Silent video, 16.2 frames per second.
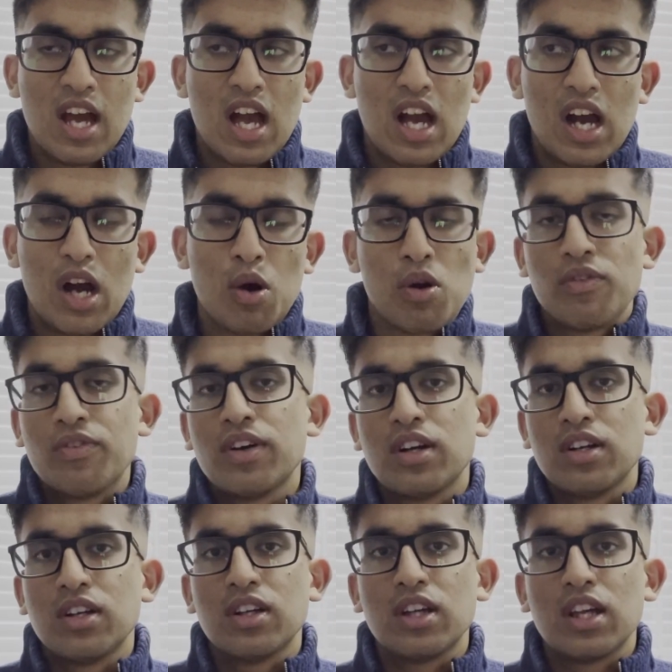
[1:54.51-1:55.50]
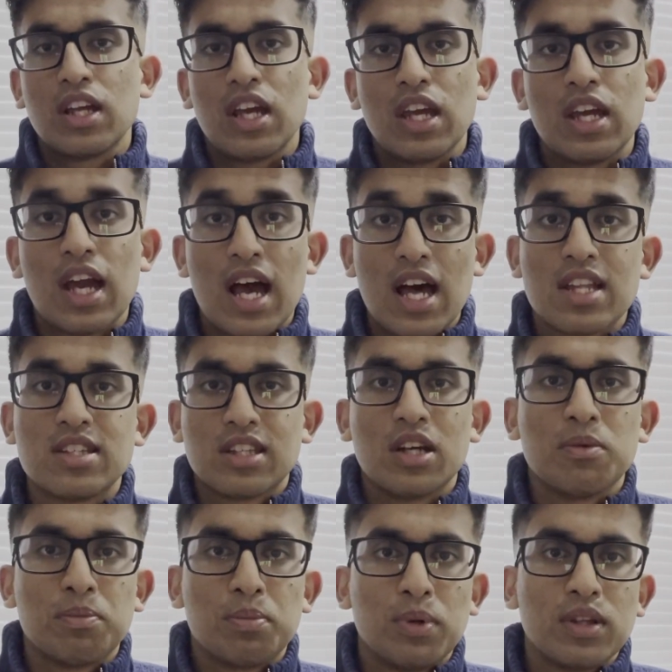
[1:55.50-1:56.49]
However, it adds
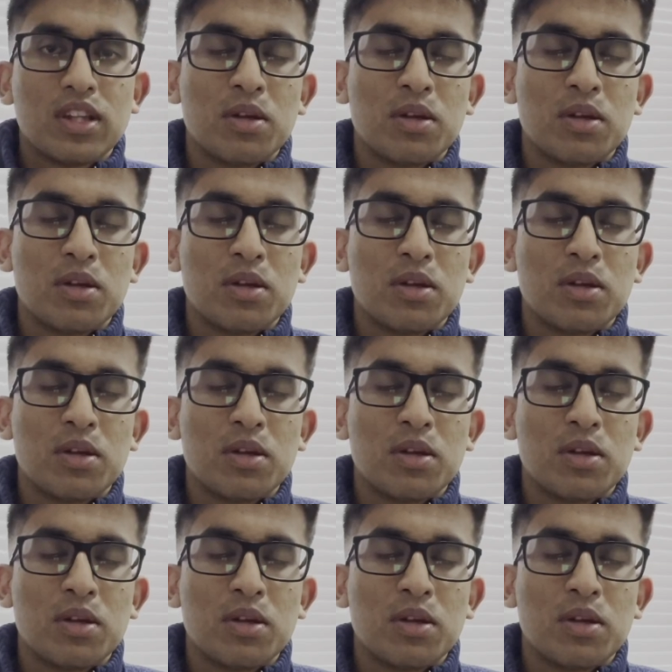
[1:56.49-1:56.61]
up.